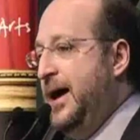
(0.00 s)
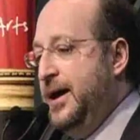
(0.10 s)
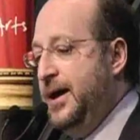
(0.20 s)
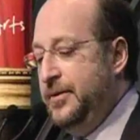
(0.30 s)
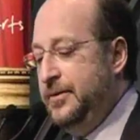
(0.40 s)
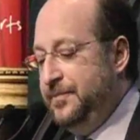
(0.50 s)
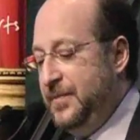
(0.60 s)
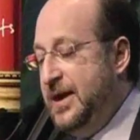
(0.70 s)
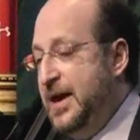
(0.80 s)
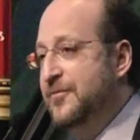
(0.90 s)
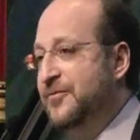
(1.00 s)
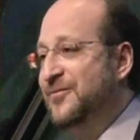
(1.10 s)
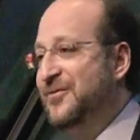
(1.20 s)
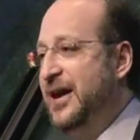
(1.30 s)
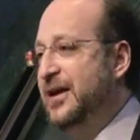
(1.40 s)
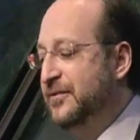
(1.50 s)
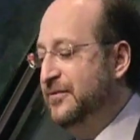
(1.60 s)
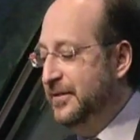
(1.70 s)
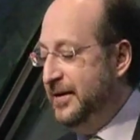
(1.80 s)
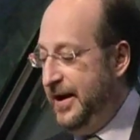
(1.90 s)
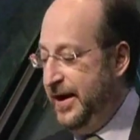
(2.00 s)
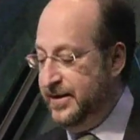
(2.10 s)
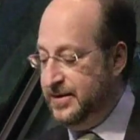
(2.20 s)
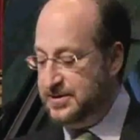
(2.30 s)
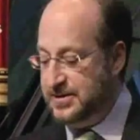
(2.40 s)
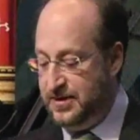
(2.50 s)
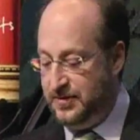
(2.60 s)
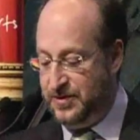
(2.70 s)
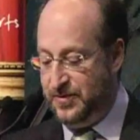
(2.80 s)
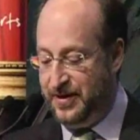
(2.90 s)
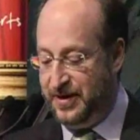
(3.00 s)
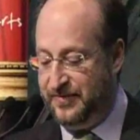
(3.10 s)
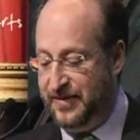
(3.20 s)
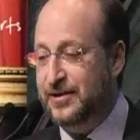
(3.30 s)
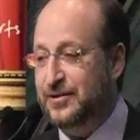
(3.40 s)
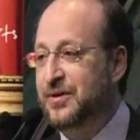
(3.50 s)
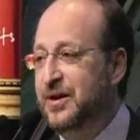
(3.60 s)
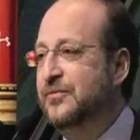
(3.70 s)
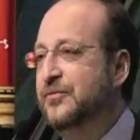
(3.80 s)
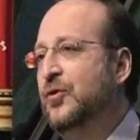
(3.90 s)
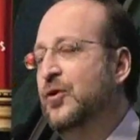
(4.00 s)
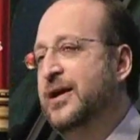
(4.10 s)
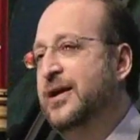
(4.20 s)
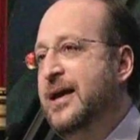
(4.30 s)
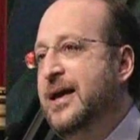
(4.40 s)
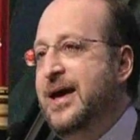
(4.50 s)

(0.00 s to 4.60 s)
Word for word: Uh, he came from Vienna, and when you think of that, you think of Freud.